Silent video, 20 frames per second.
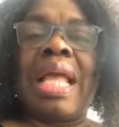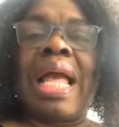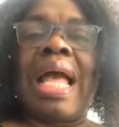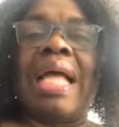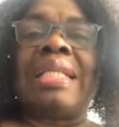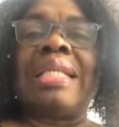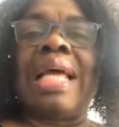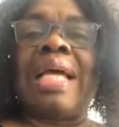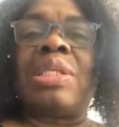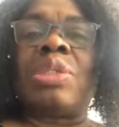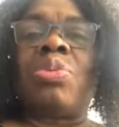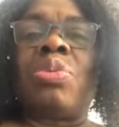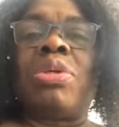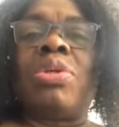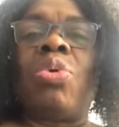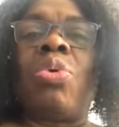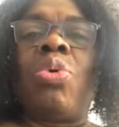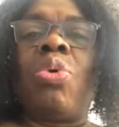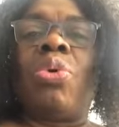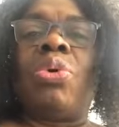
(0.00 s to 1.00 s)
And that's
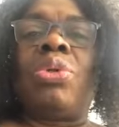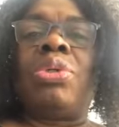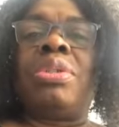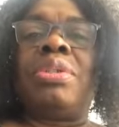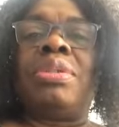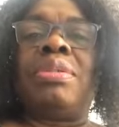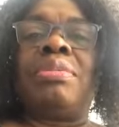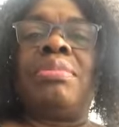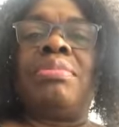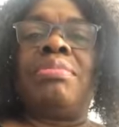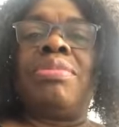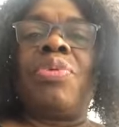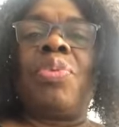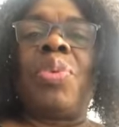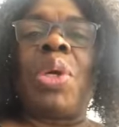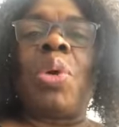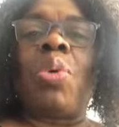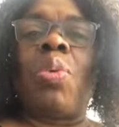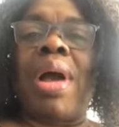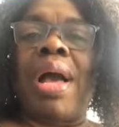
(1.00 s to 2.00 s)
what God
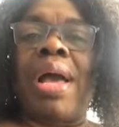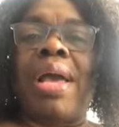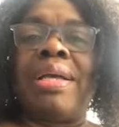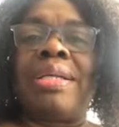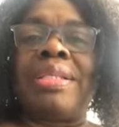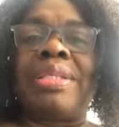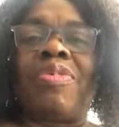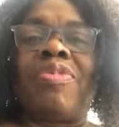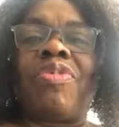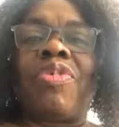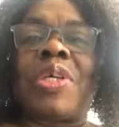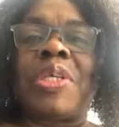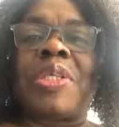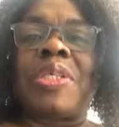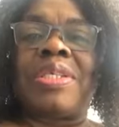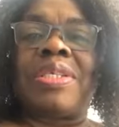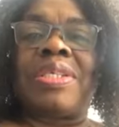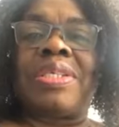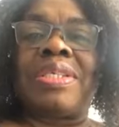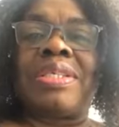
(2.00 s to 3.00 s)
requires of
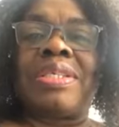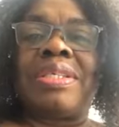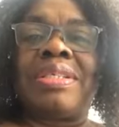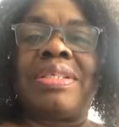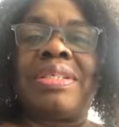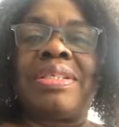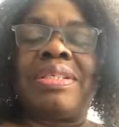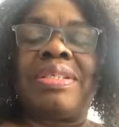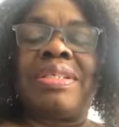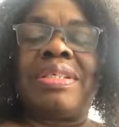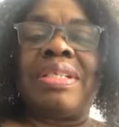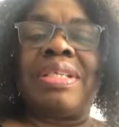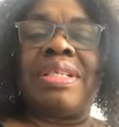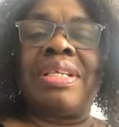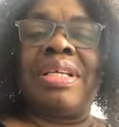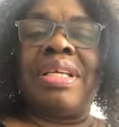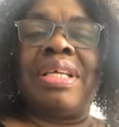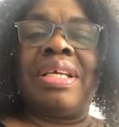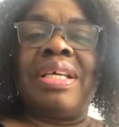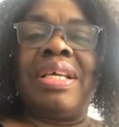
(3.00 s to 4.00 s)
us.
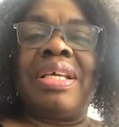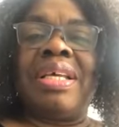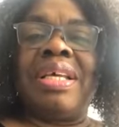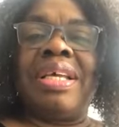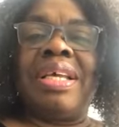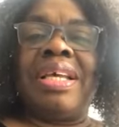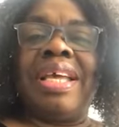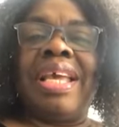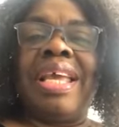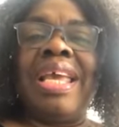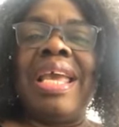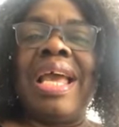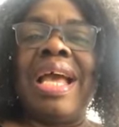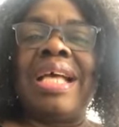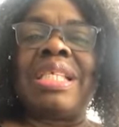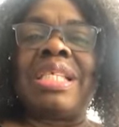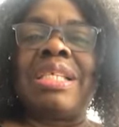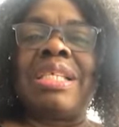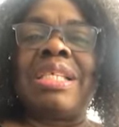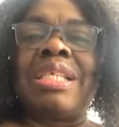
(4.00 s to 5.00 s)
He
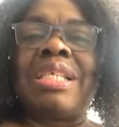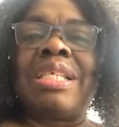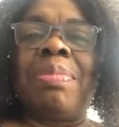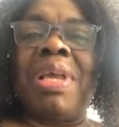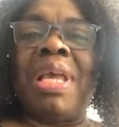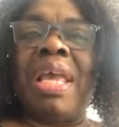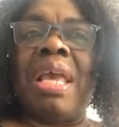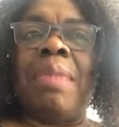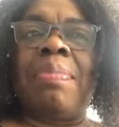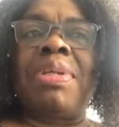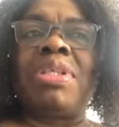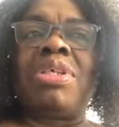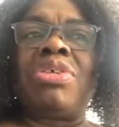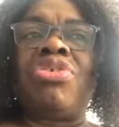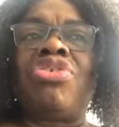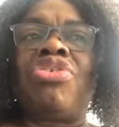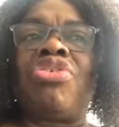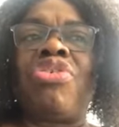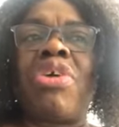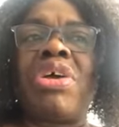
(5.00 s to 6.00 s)
has to be able to
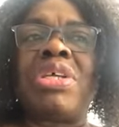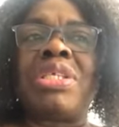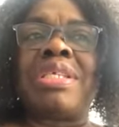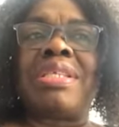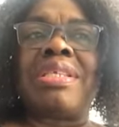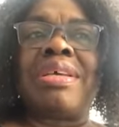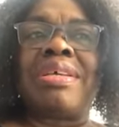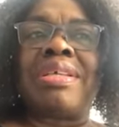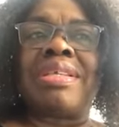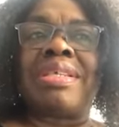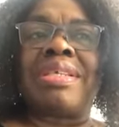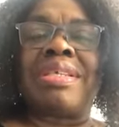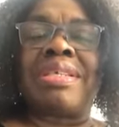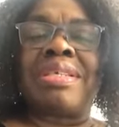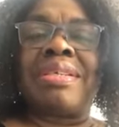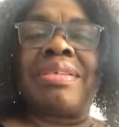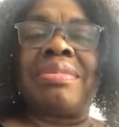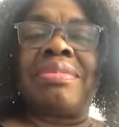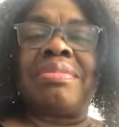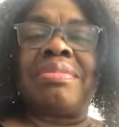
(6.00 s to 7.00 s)
trust us